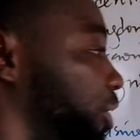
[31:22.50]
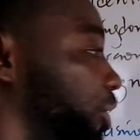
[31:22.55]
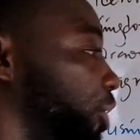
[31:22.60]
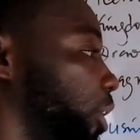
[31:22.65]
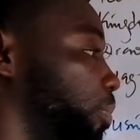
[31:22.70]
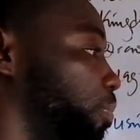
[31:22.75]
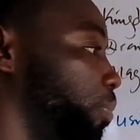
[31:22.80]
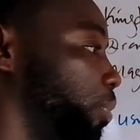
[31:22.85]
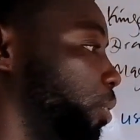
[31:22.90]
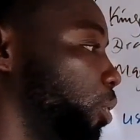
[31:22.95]

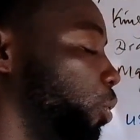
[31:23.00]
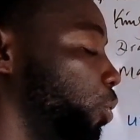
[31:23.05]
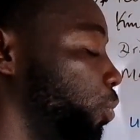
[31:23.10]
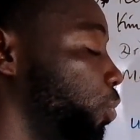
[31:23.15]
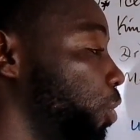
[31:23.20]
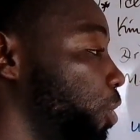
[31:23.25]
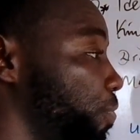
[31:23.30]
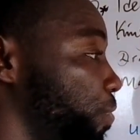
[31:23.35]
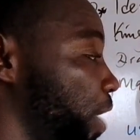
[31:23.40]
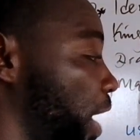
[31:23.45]
shape. So
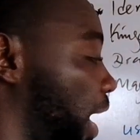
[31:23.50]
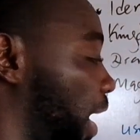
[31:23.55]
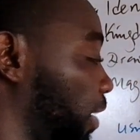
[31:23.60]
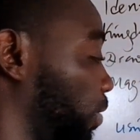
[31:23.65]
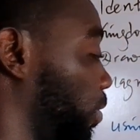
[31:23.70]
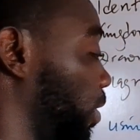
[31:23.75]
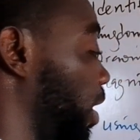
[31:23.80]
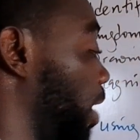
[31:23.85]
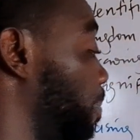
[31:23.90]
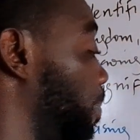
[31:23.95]
if you are asked
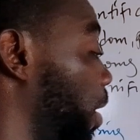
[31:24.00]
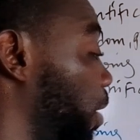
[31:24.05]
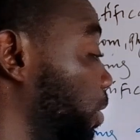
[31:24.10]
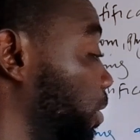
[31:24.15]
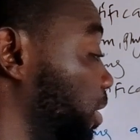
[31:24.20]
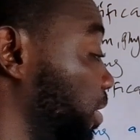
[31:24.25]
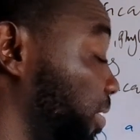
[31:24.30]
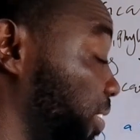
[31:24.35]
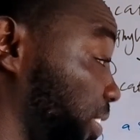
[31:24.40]
to label this,